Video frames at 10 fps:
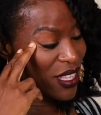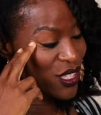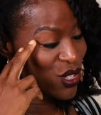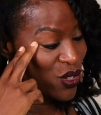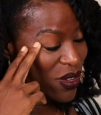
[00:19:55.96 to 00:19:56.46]
And
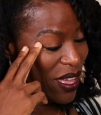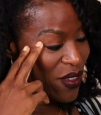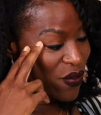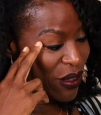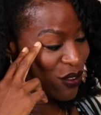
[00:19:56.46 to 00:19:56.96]
so
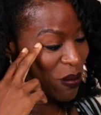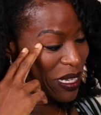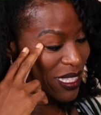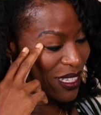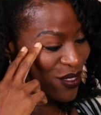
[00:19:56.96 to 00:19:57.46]
I found
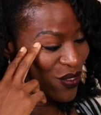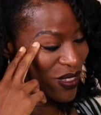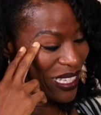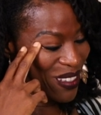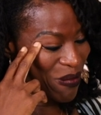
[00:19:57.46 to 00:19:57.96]

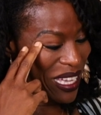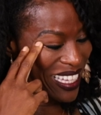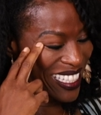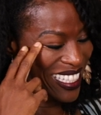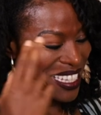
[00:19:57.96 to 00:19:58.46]
myself in
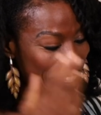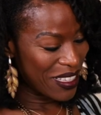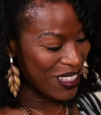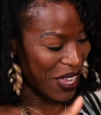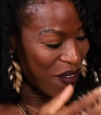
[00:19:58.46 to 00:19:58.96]
my
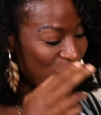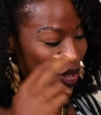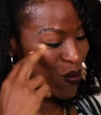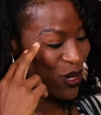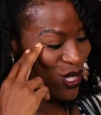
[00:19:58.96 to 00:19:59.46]

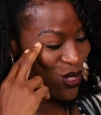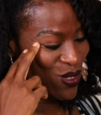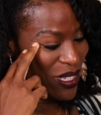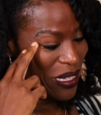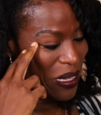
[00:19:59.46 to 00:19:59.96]
lifelong
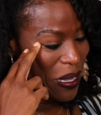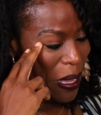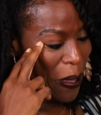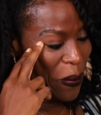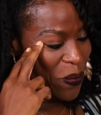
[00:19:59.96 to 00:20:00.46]
pursuit
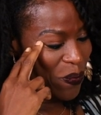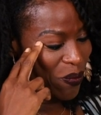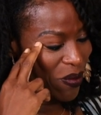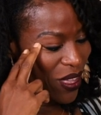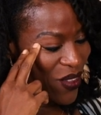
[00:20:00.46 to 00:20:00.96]
um,
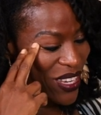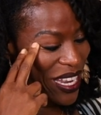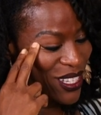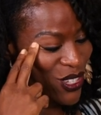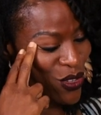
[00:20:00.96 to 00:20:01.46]
of an
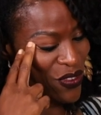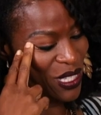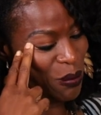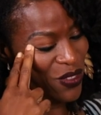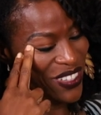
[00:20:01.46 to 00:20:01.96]
end to
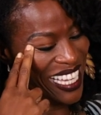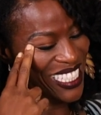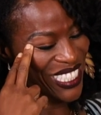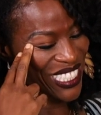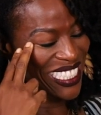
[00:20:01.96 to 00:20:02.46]

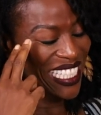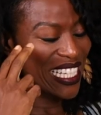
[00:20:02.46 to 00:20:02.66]
oversimplification,